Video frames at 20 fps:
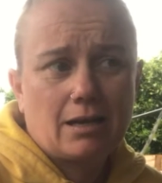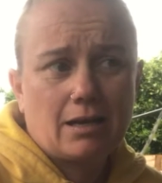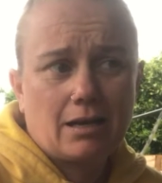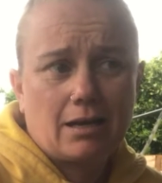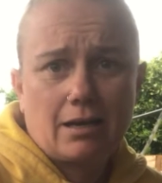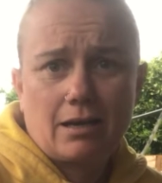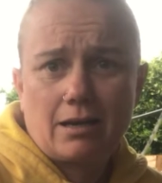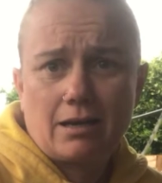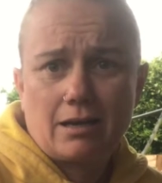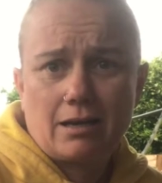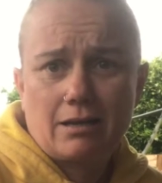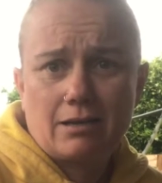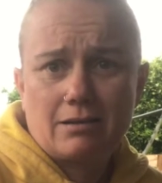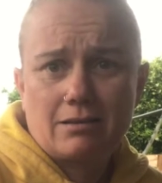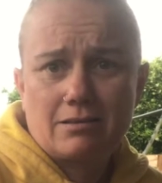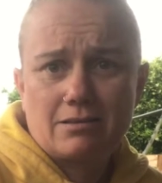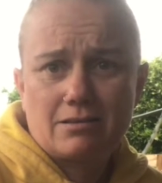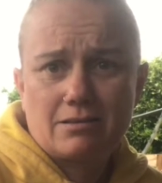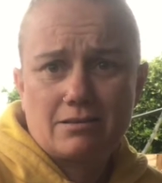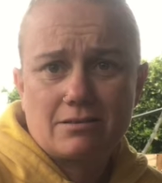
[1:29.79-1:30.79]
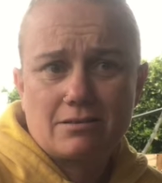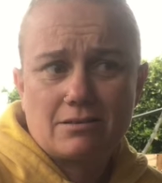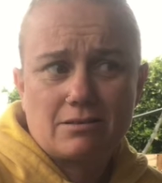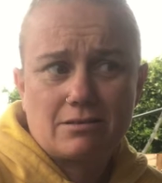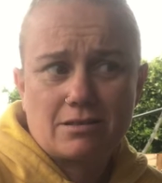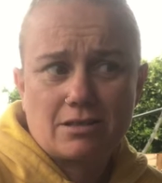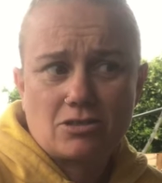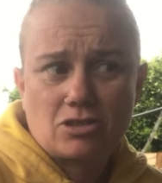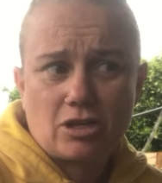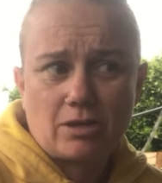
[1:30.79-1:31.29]
and
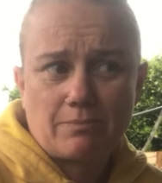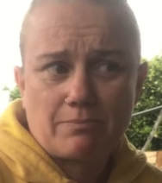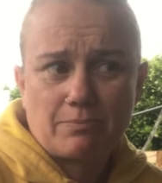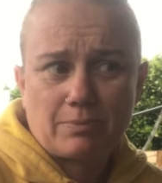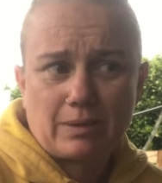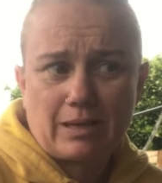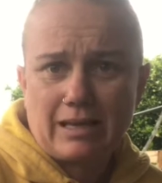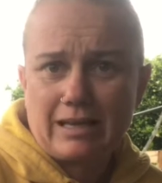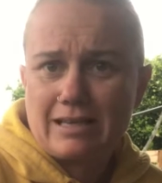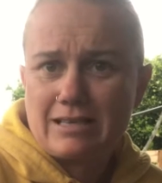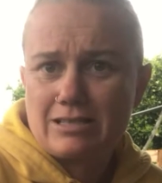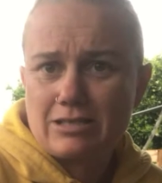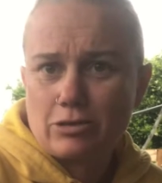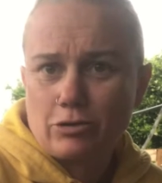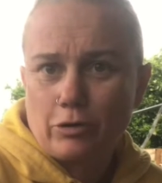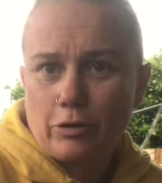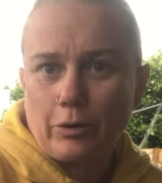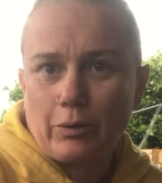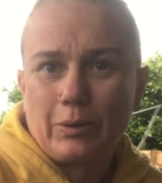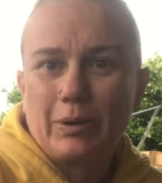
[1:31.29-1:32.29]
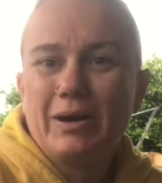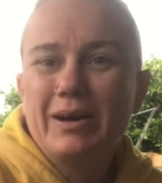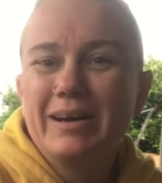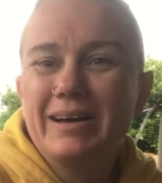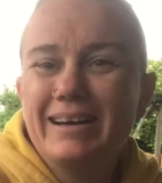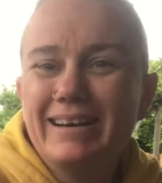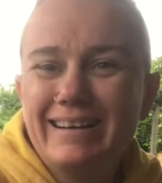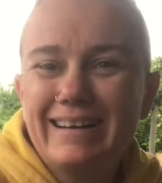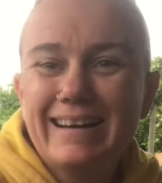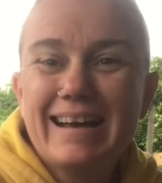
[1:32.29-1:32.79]
they're cheap and easy to grow.
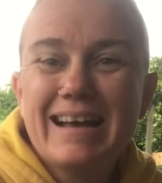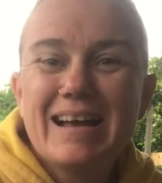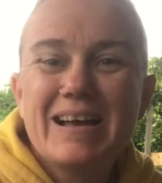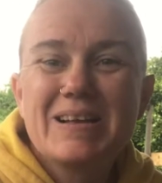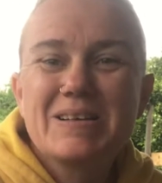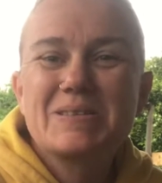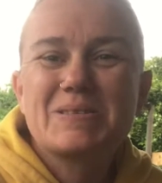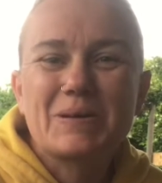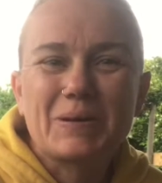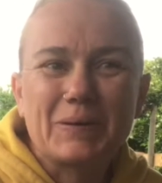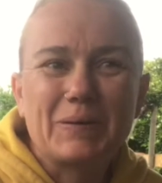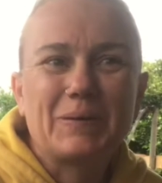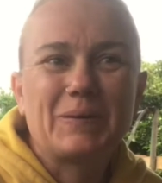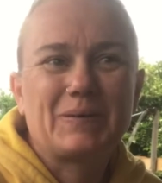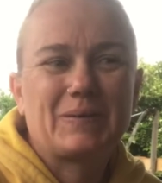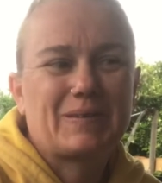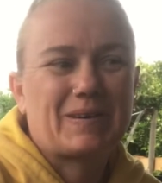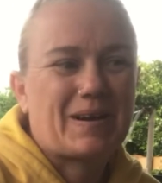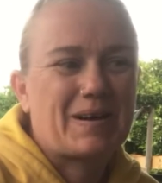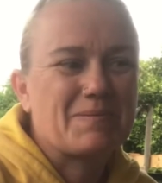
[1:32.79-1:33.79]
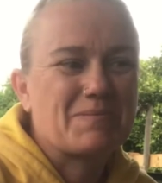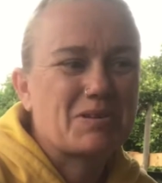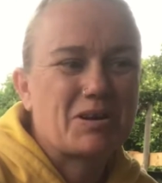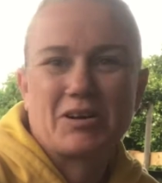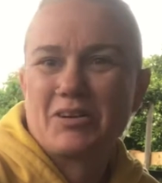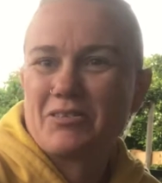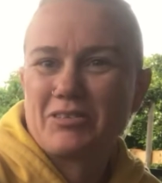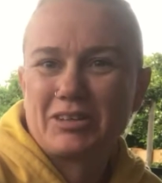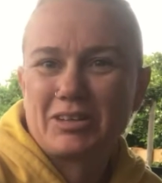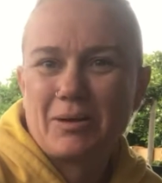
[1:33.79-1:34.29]
So I'm
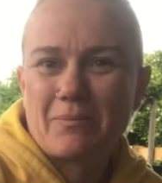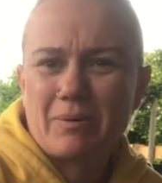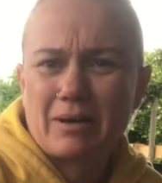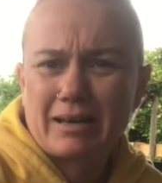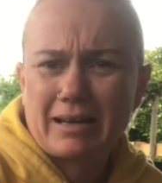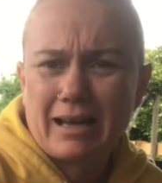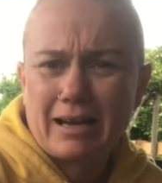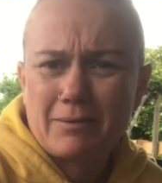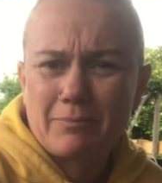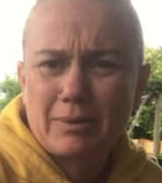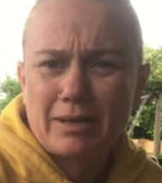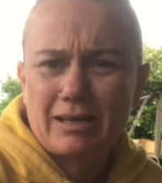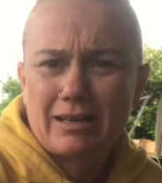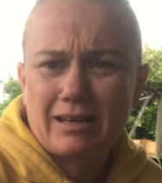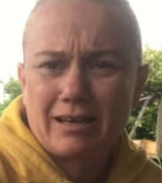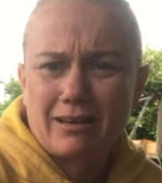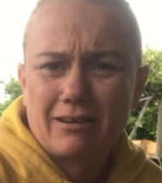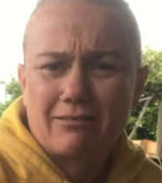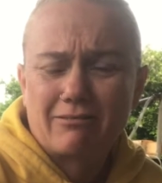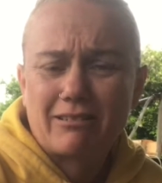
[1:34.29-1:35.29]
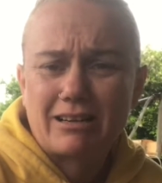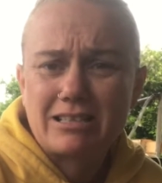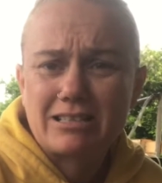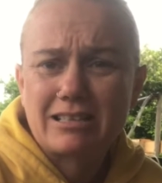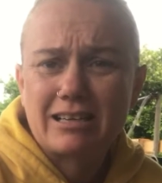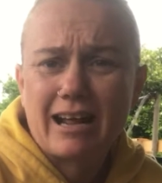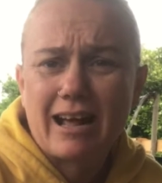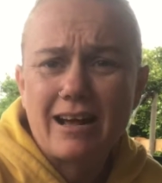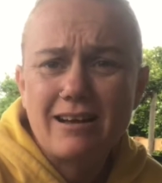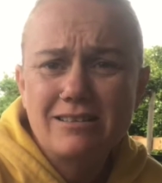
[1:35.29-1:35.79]
trying to fill up a garden bed in a
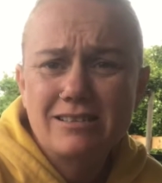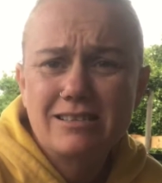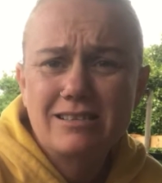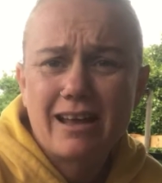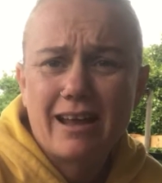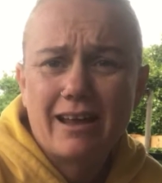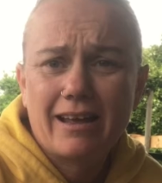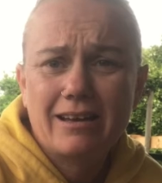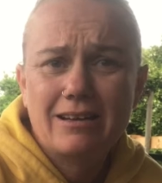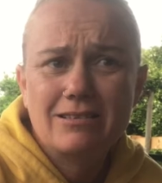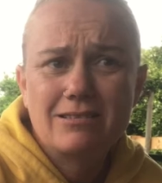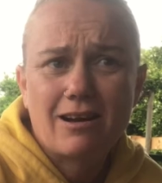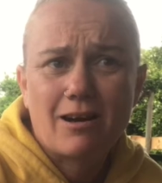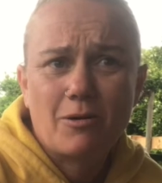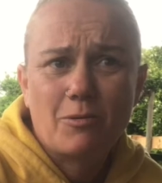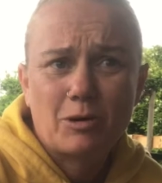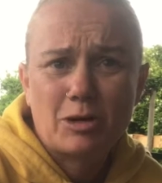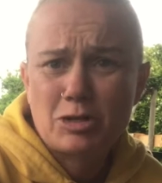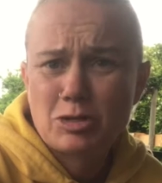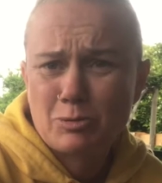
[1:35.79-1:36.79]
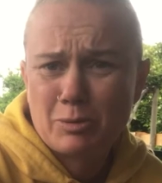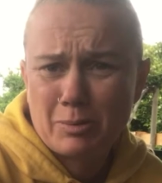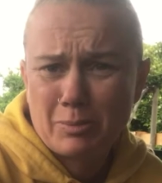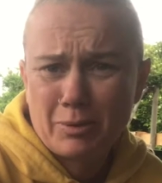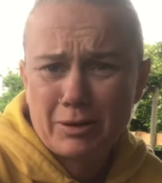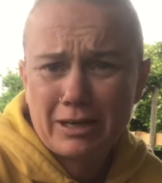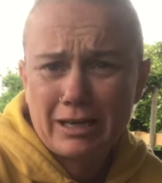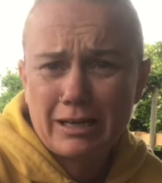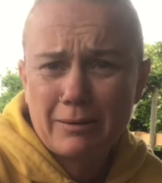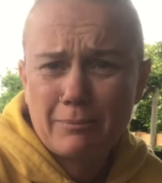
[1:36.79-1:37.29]
rented house, and I want it to be
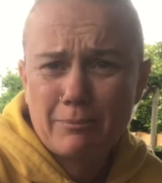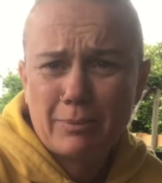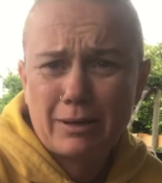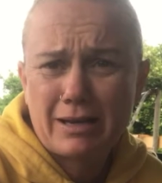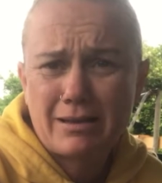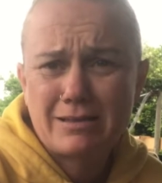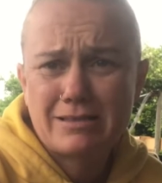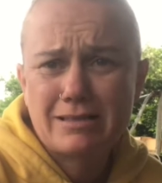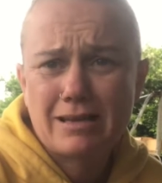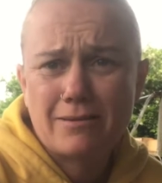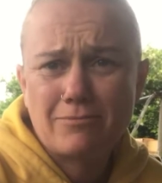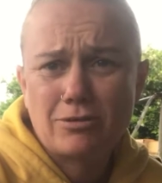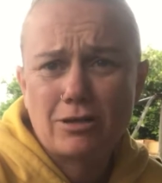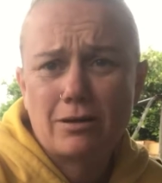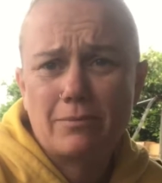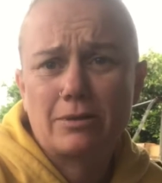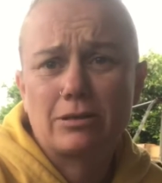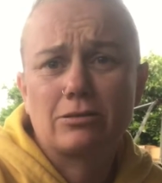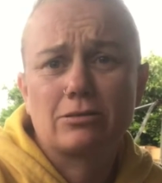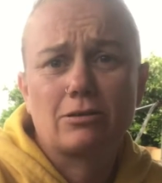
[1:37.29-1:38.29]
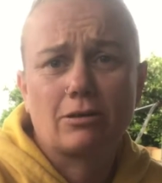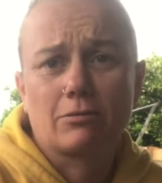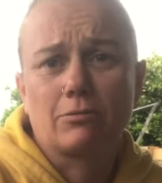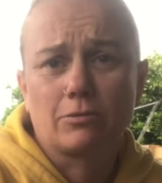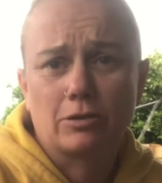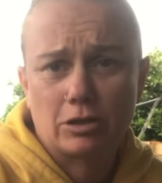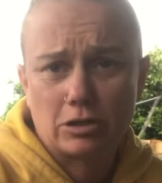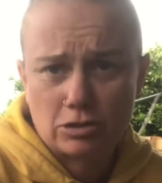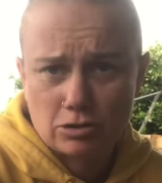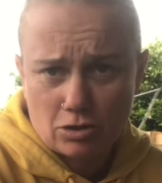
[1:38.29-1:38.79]
pretty, but at the same time I don't
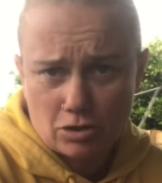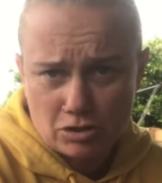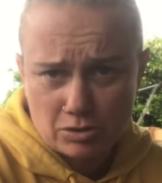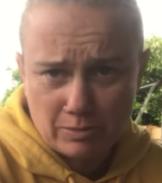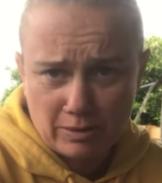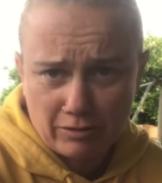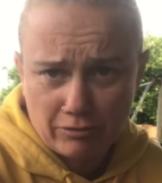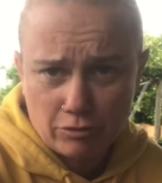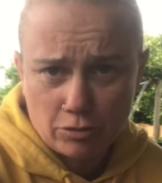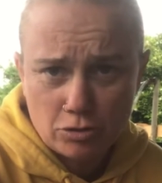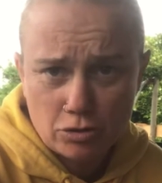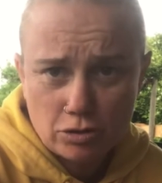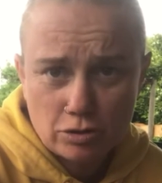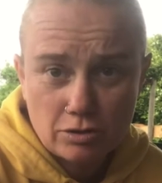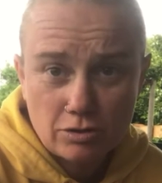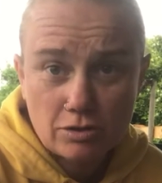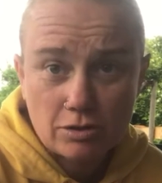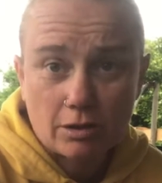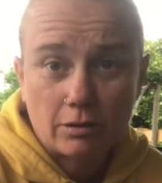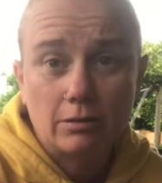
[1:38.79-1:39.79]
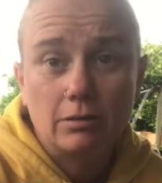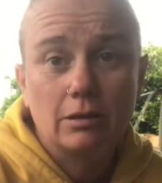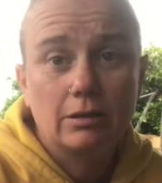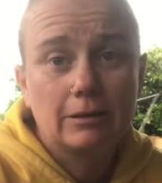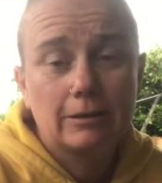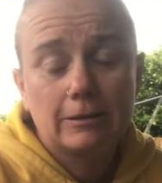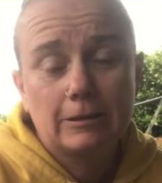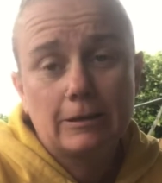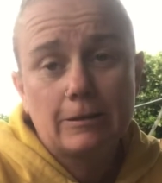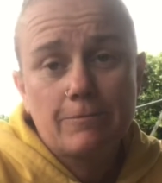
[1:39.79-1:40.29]
want it to cost me a fortune. So
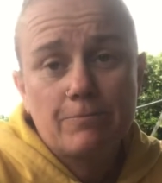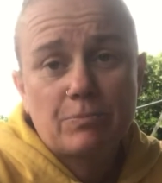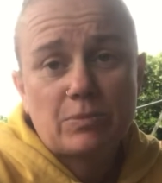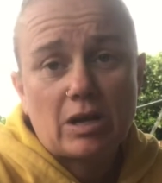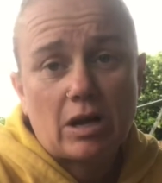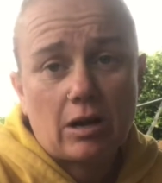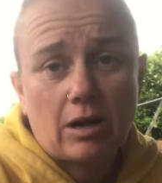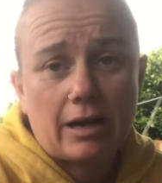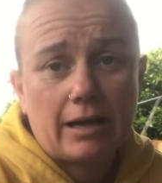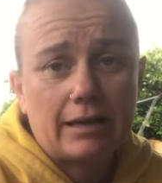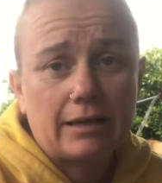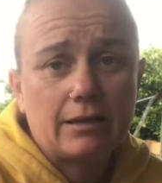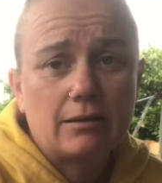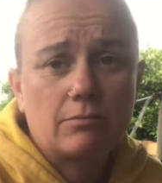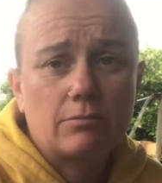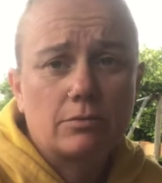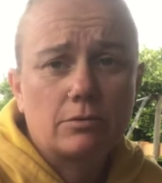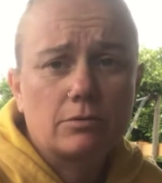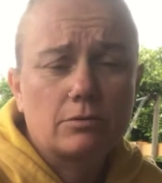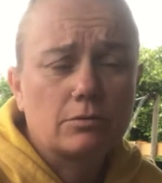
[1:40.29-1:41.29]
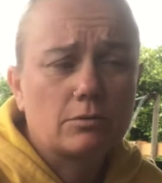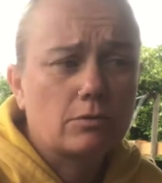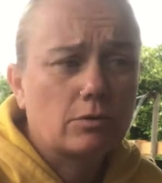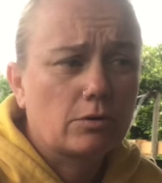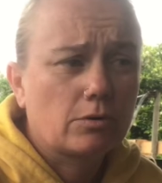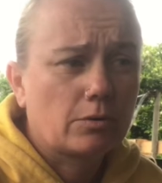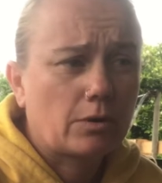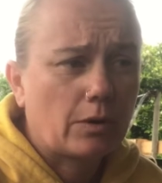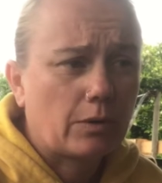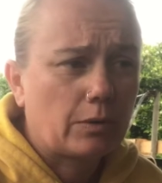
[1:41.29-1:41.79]
I will
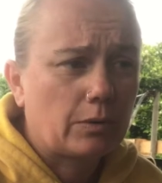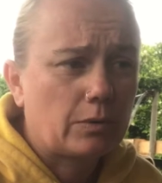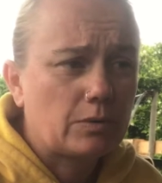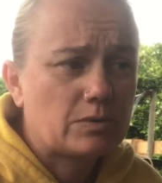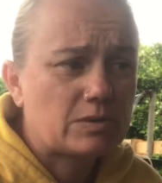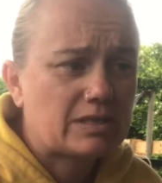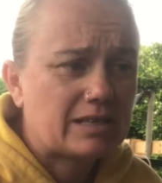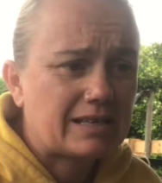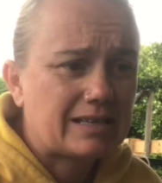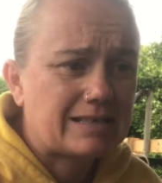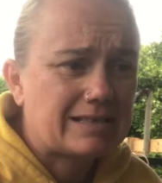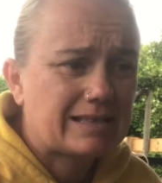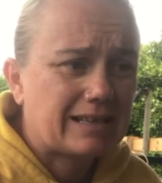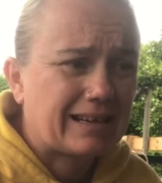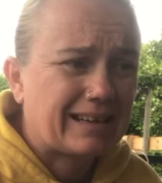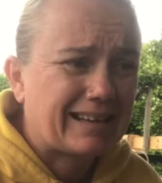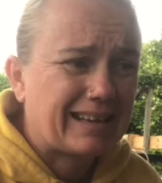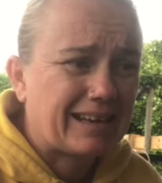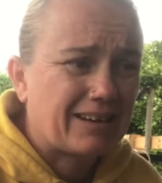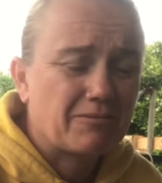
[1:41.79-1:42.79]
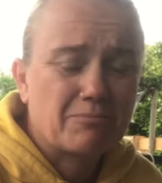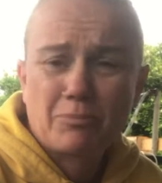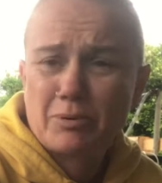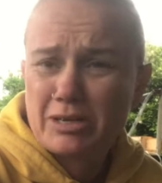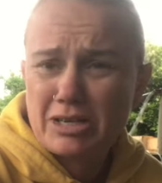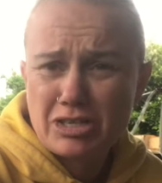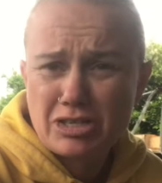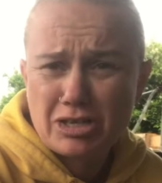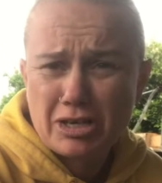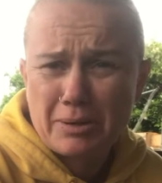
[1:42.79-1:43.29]
grow seeds that I get
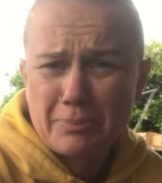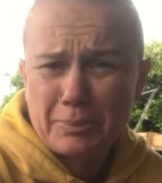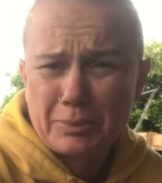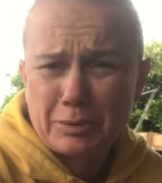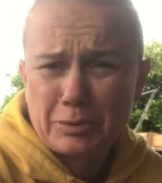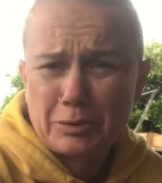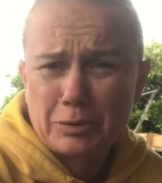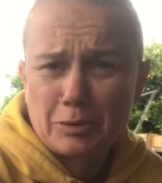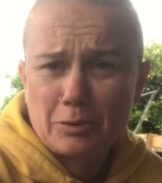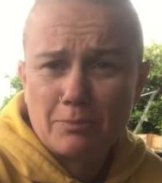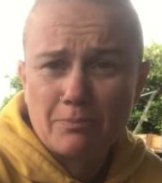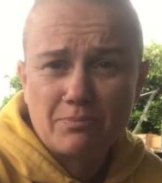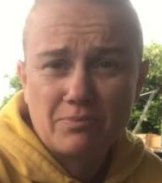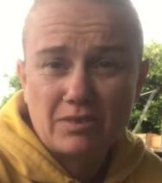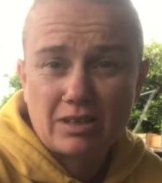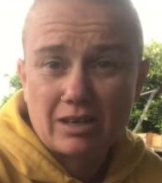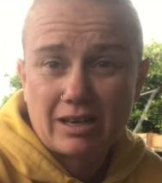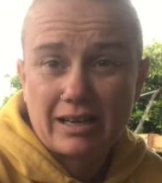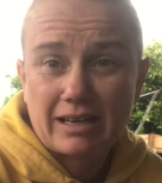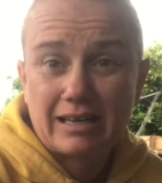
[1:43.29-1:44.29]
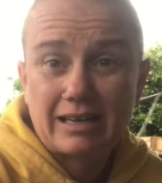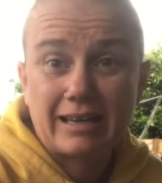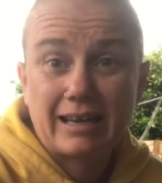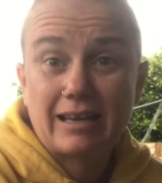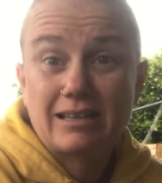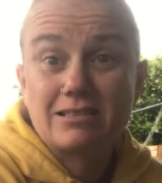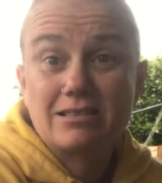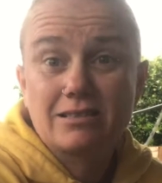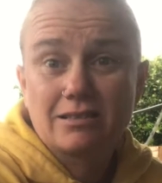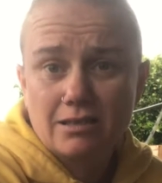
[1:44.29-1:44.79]
pretty cheap, or that I can
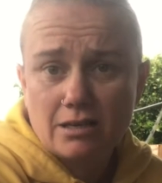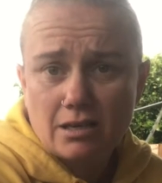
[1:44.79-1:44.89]
get